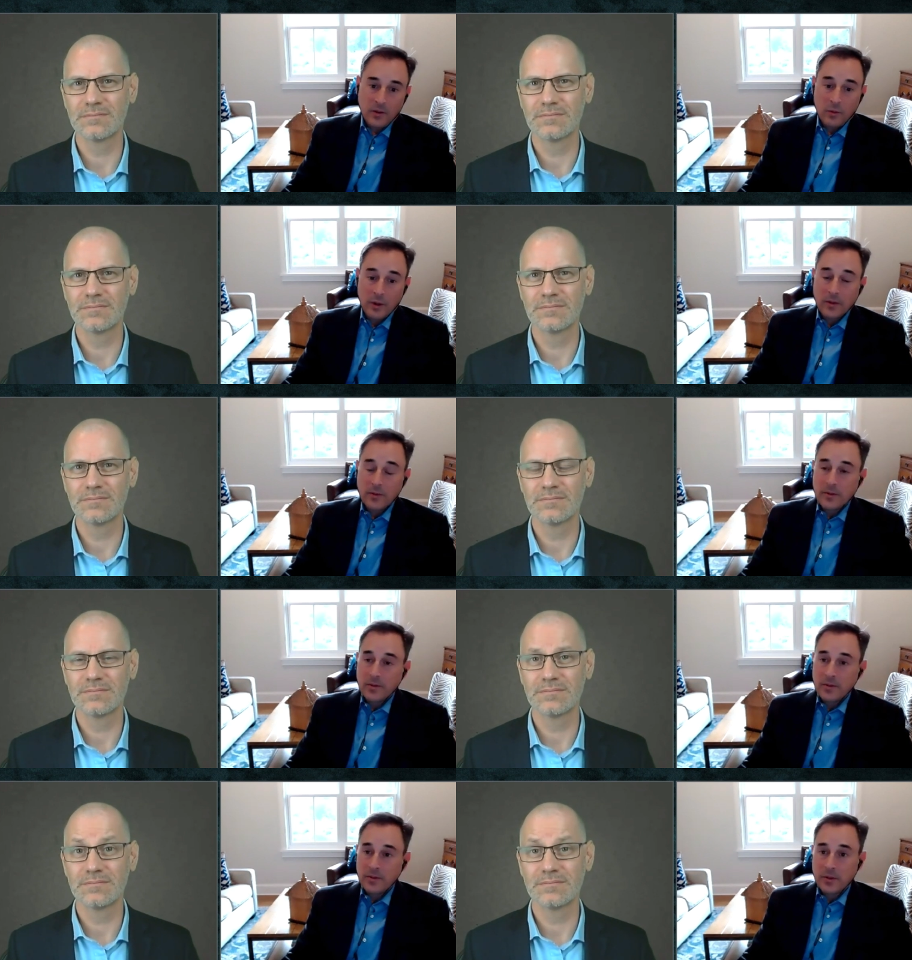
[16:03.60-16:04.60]
Speaker 1: Well,
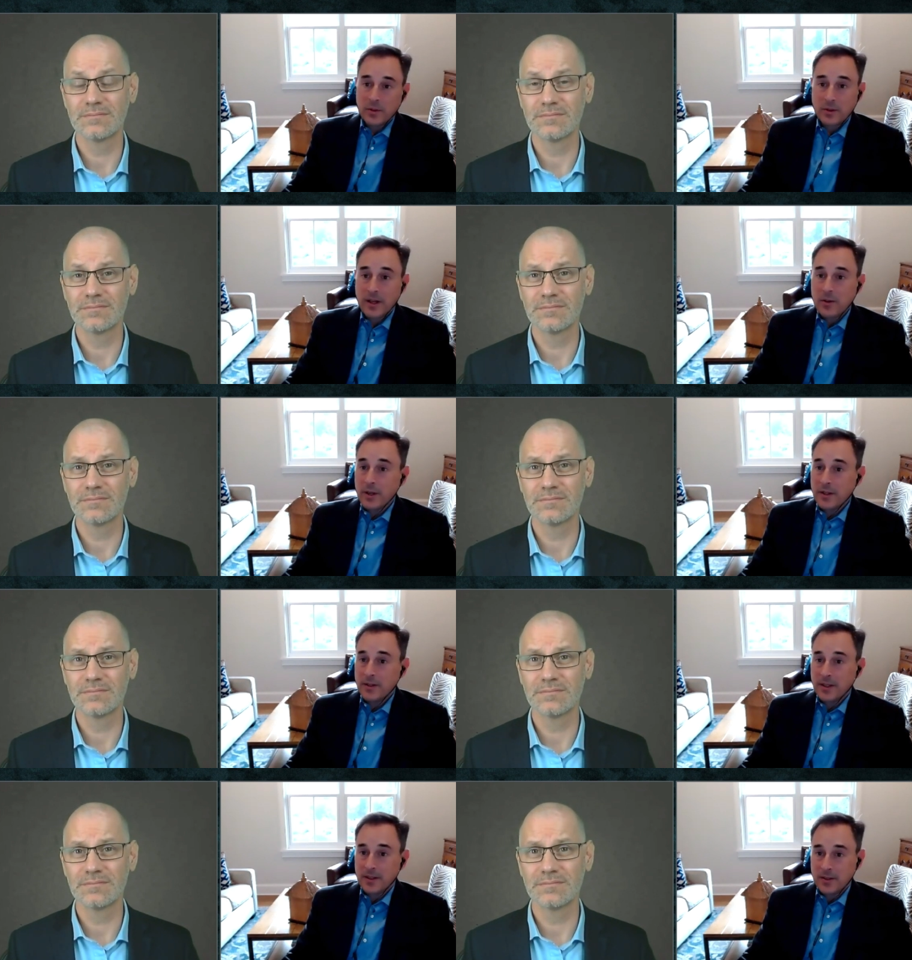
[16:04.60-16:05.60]
there's a lot of ways
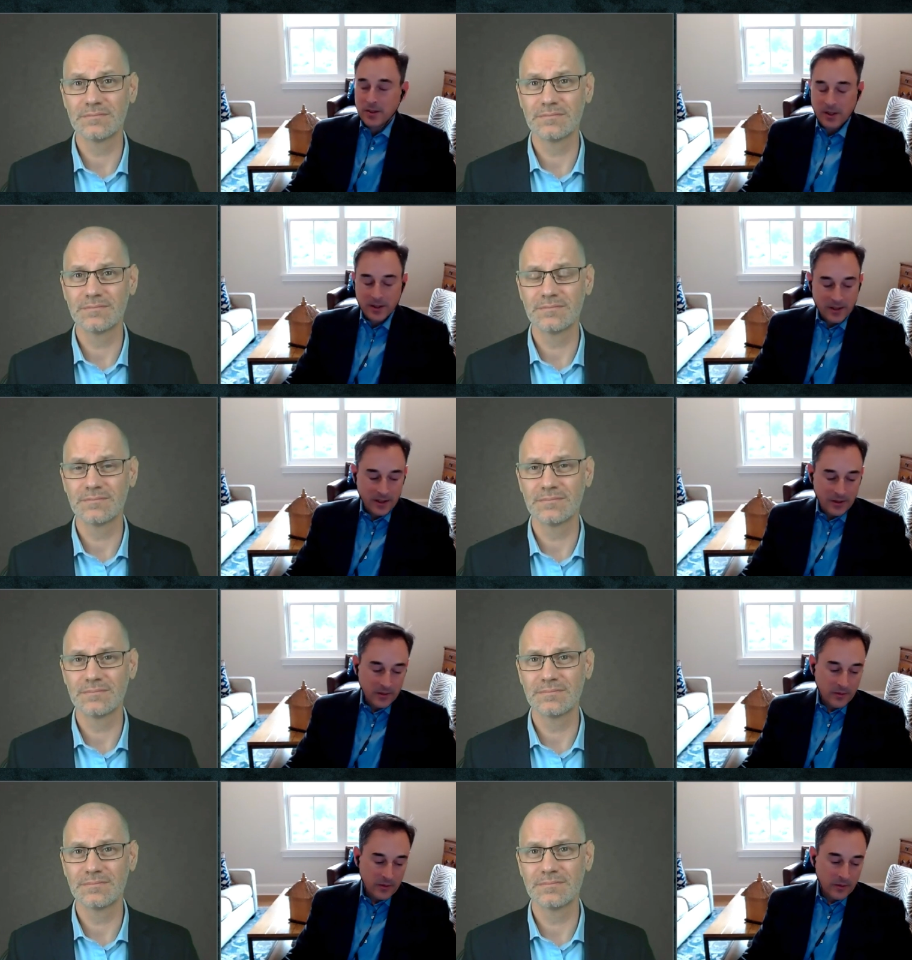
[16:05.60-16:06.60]
they can start. I
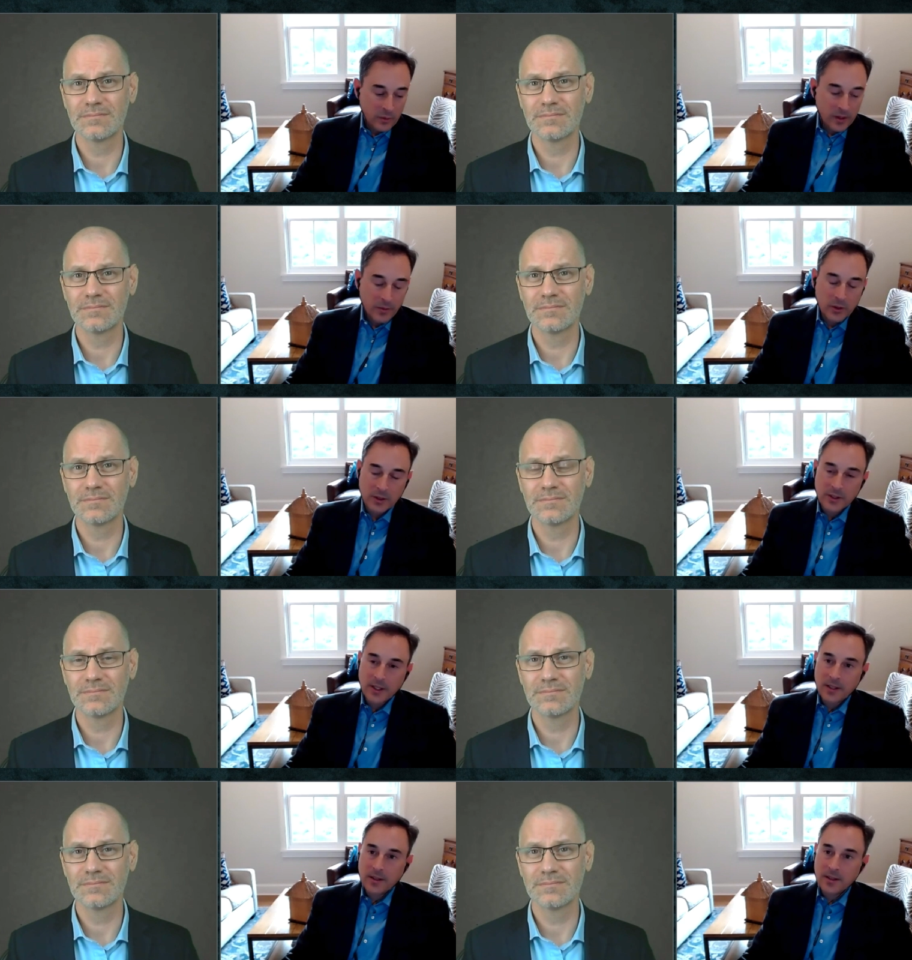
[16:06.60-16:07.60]
mean, one of the most
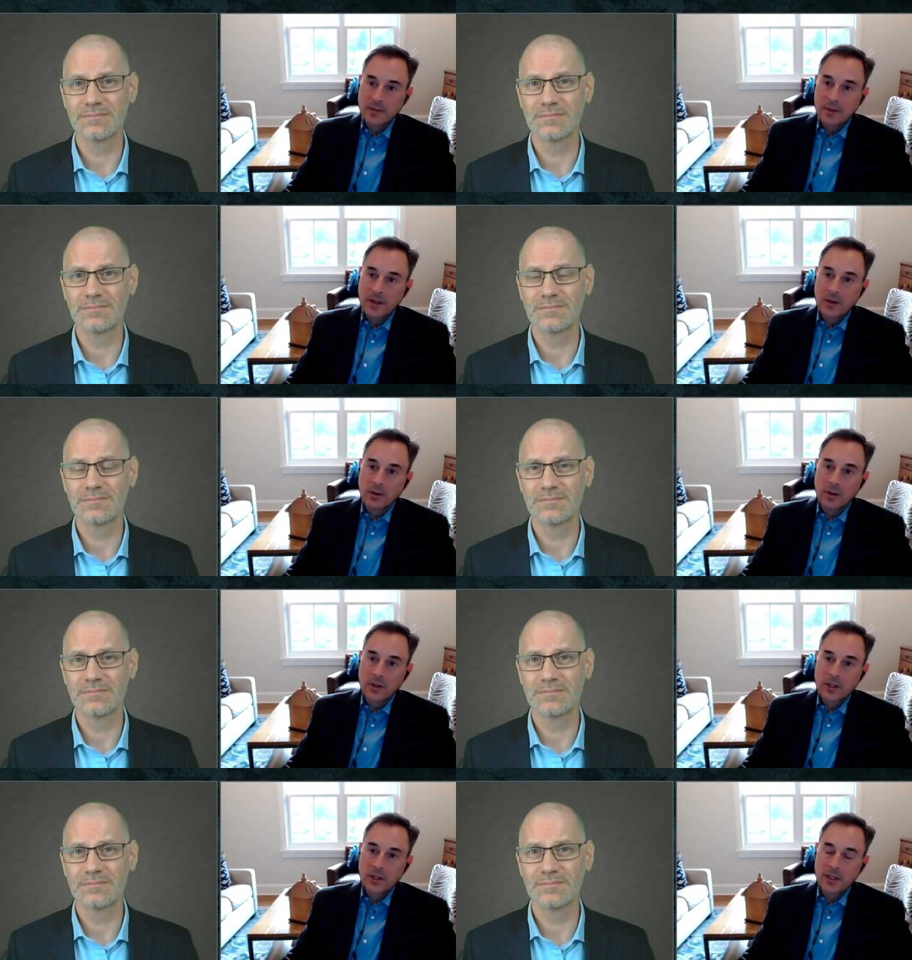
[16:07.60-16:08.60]
exciting things about our
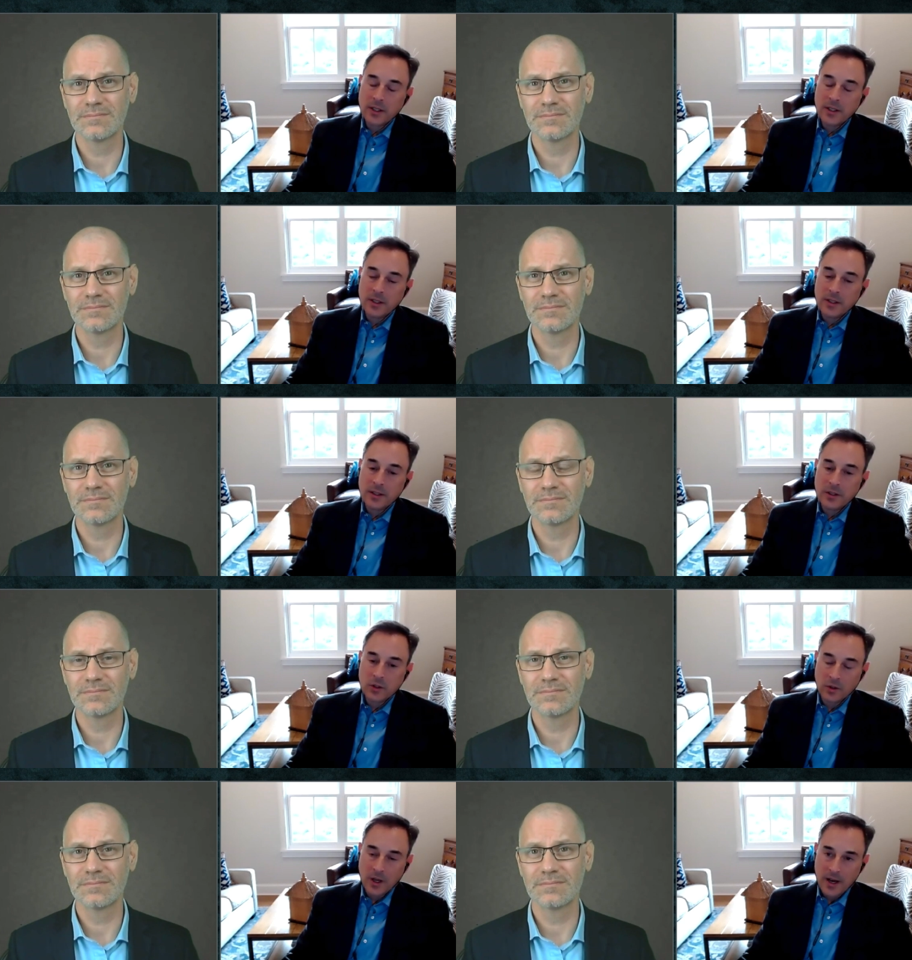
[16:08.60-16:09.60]
launch in
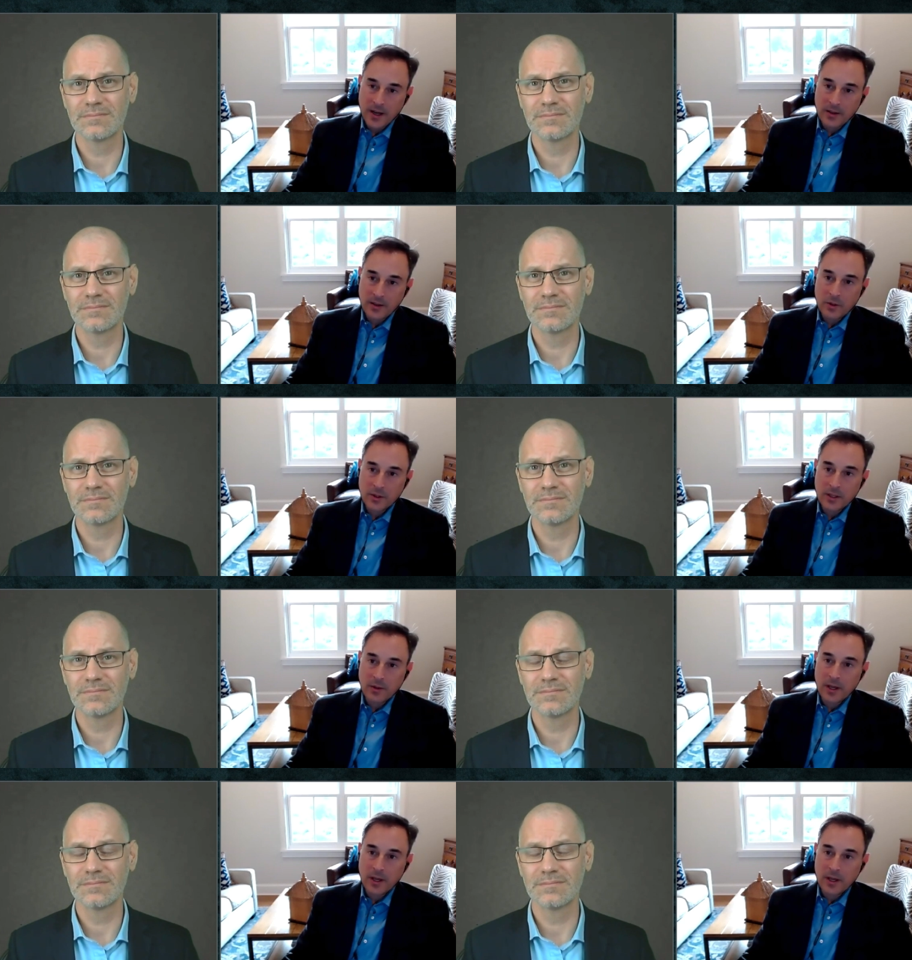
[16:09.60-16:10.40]
July was that we